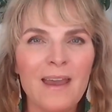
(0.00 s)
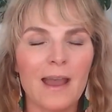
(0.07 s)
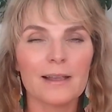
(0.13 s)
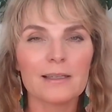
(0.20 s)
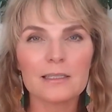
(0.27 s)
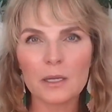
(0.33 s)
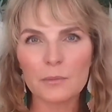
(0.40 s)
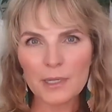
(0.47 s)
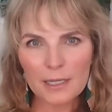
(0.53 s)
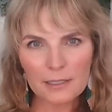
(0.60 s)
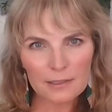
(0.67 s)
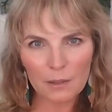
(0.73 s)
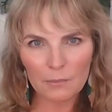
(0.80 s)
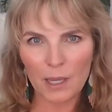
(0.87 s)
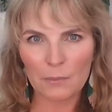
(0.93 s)
And some days
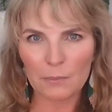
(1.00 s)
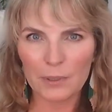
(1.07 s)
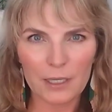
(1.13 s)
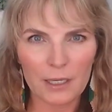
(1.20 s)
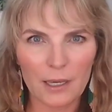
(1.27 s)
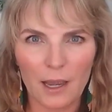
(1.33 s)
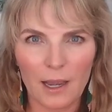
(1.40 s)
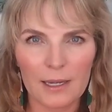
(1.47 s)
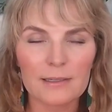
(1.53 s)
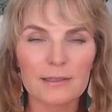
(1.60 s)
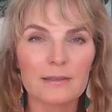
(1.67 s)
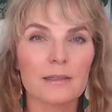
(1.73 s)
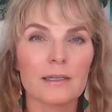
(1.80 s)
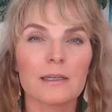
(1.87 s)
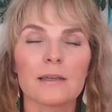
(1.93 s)
that might be, I
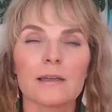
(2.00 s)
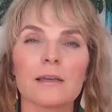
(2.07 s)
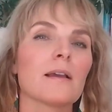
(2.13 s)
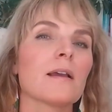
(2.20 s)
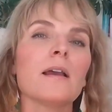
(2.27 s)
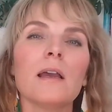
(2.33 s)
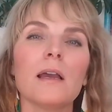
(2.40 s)
see